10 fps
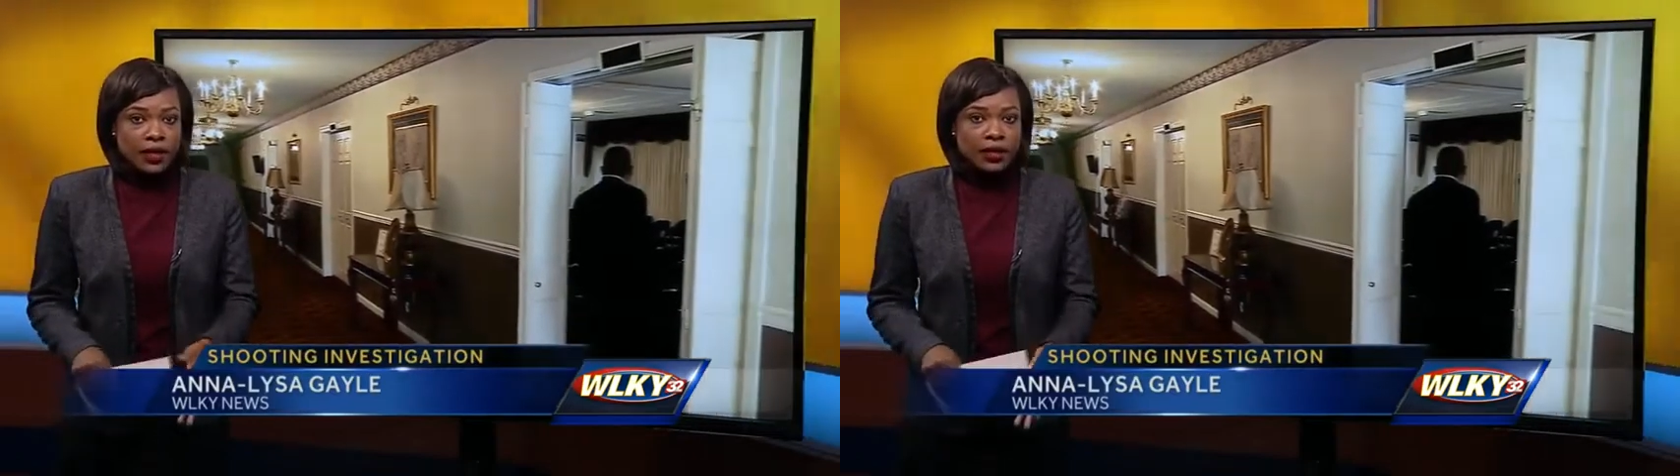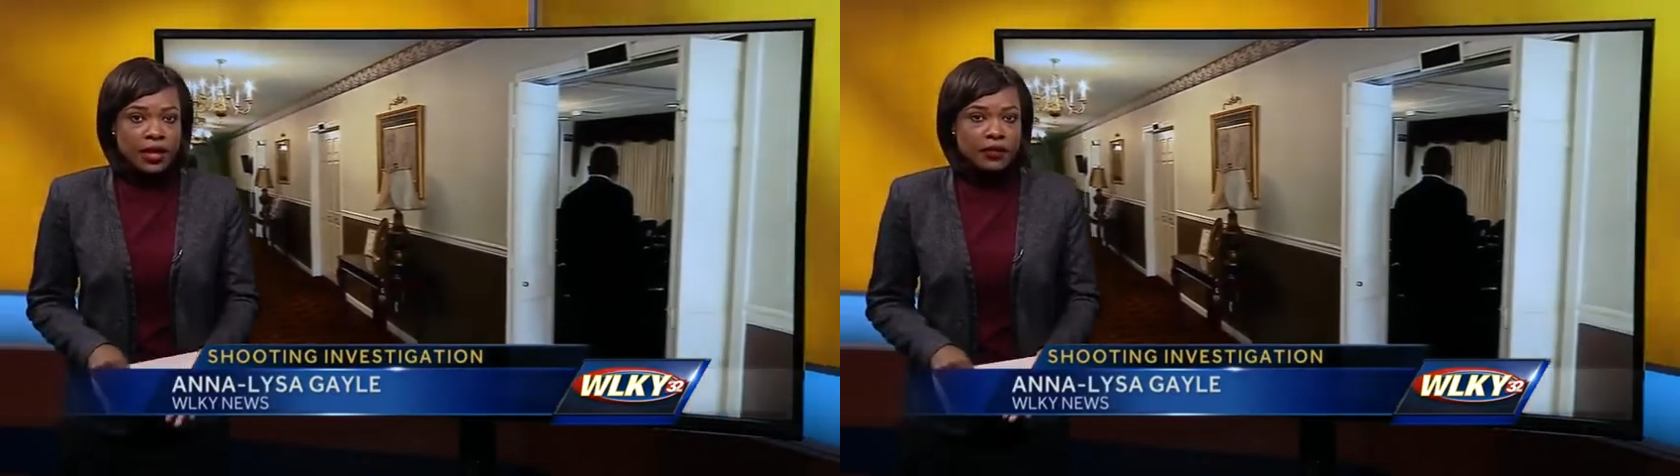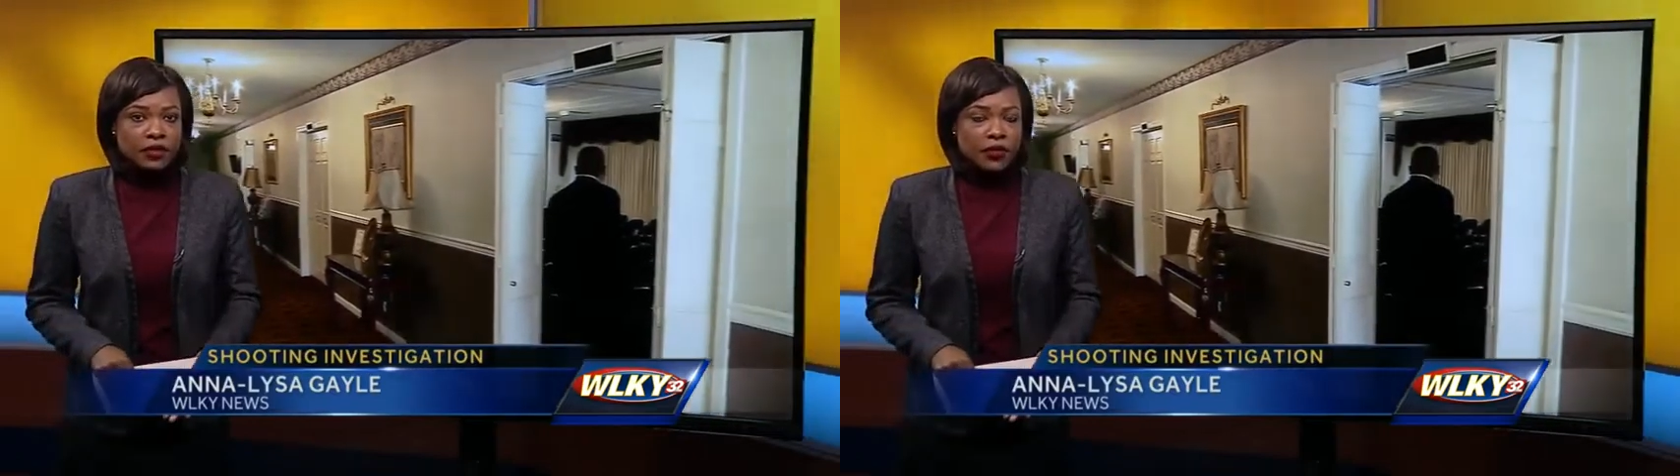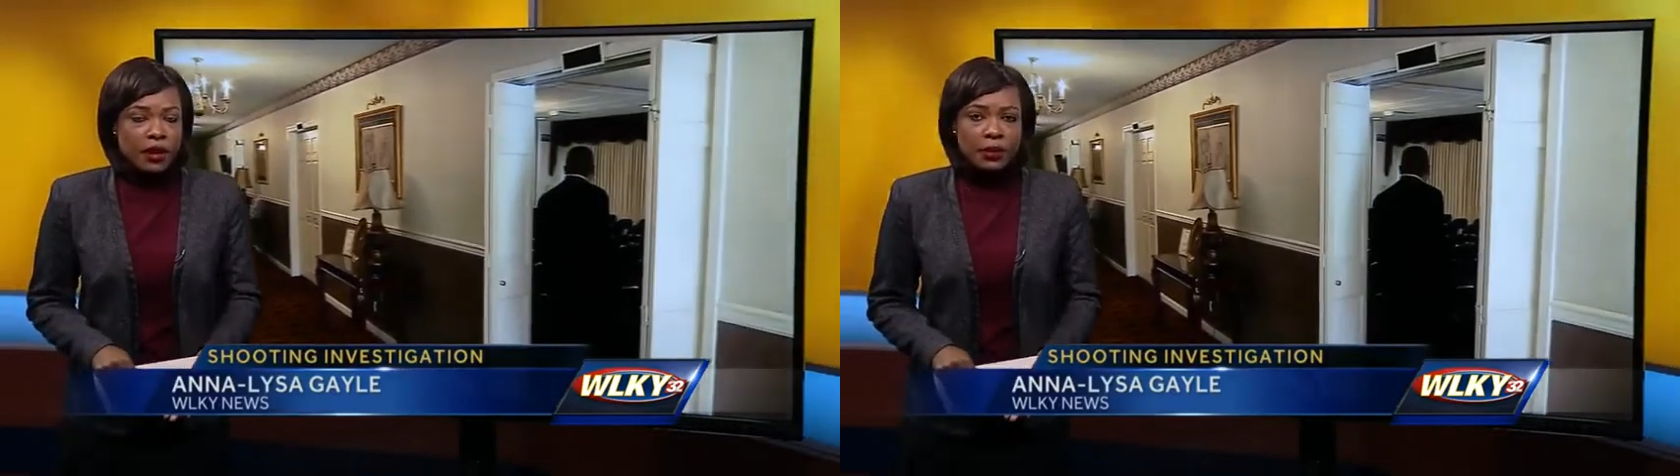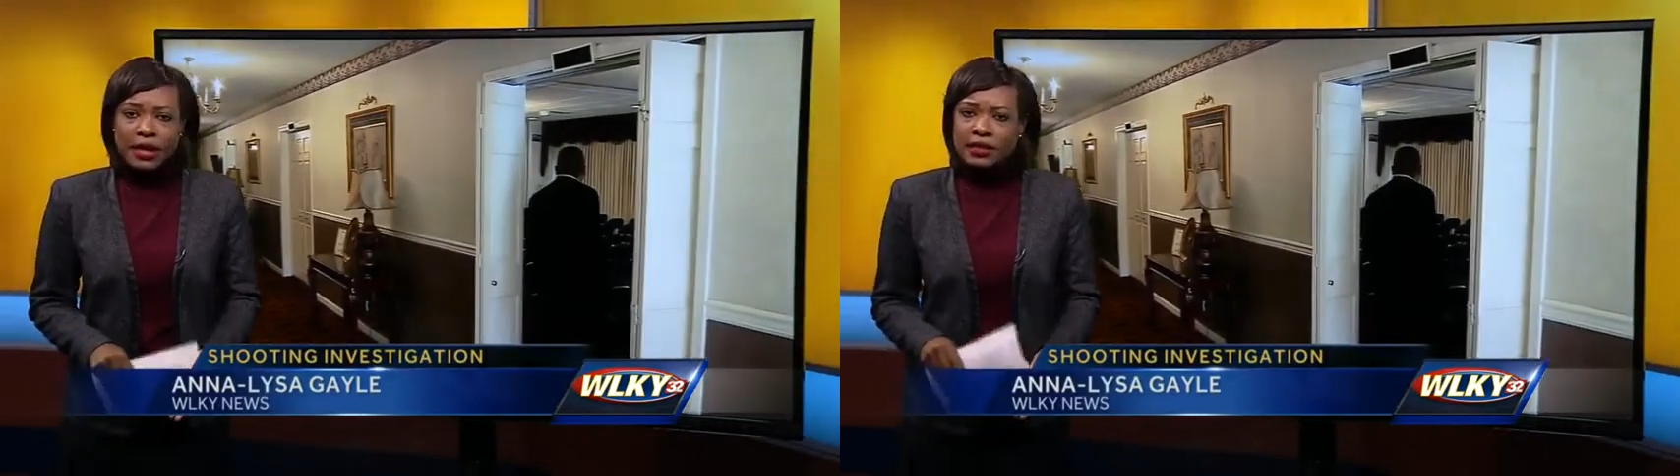The Davis
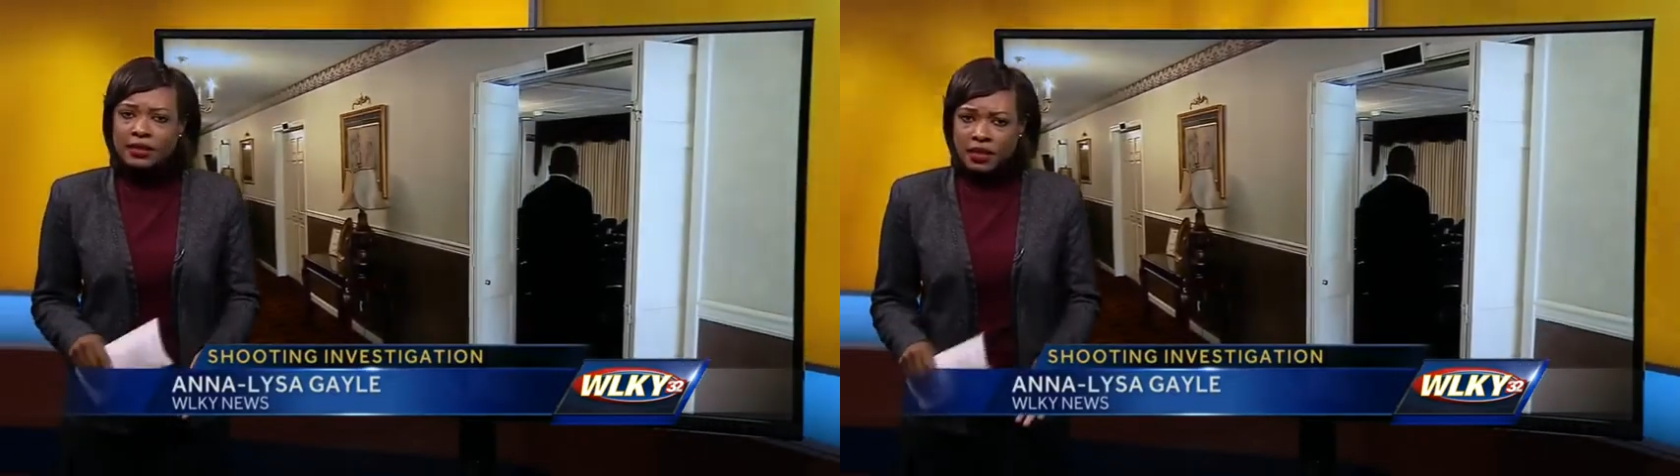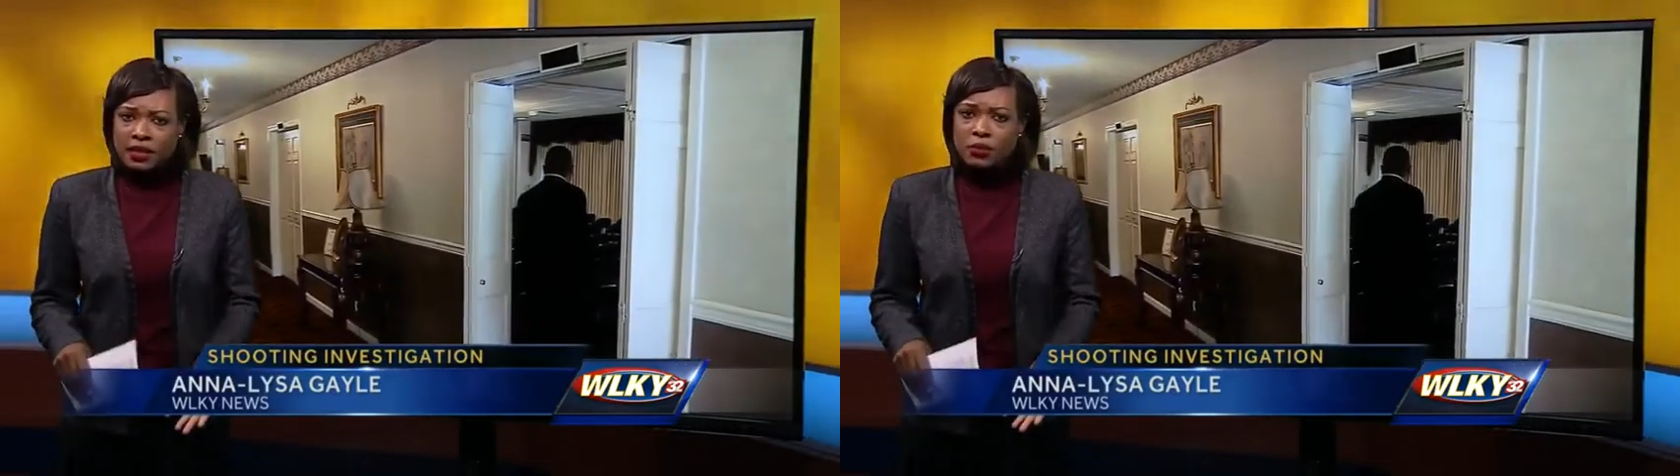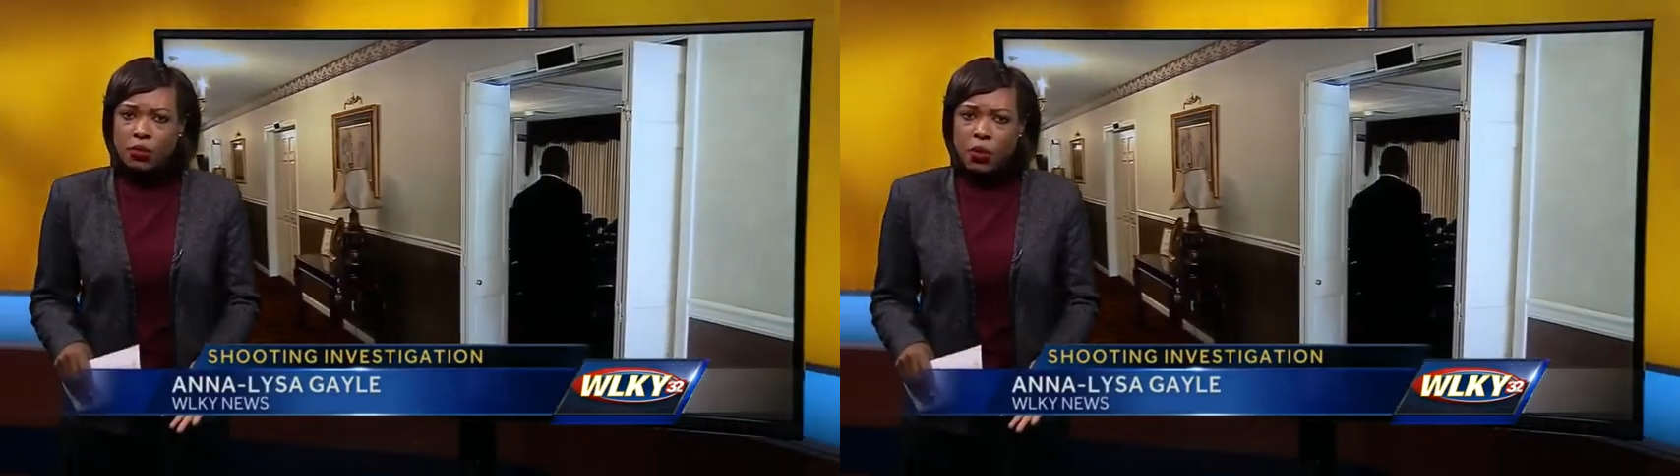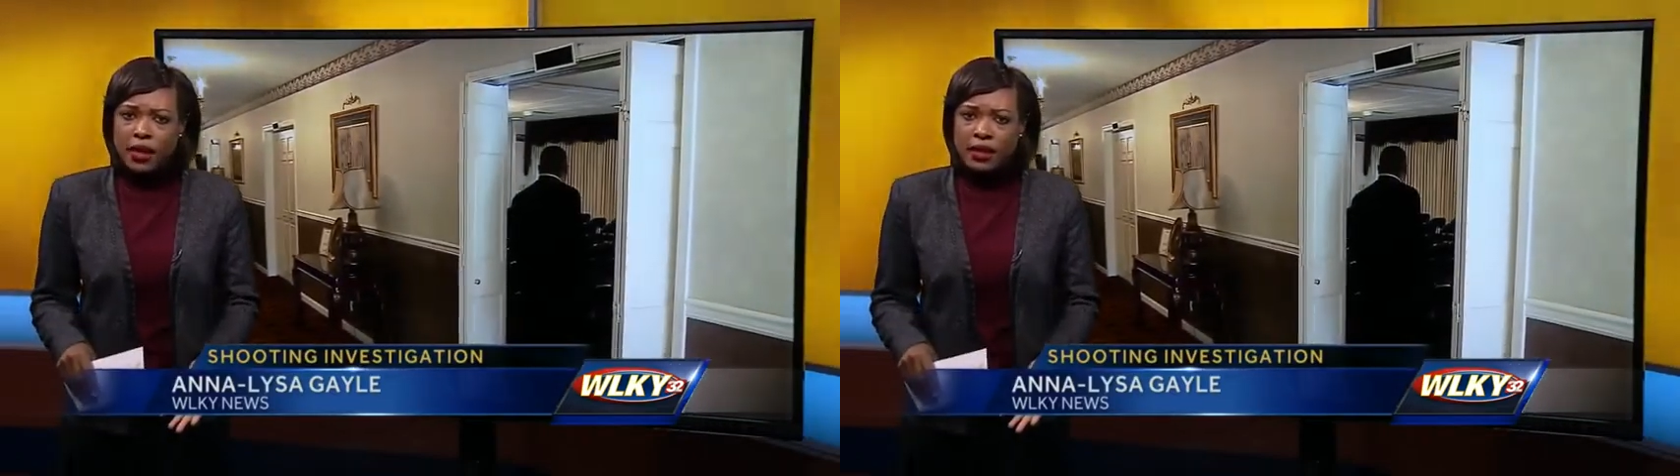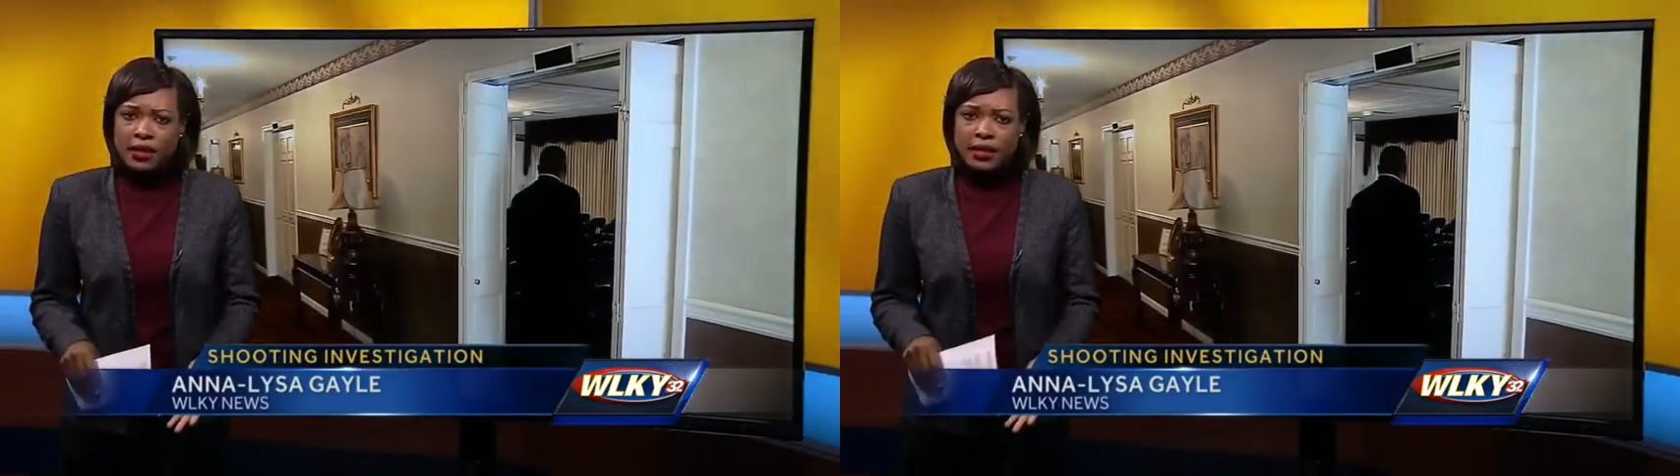family is disappointed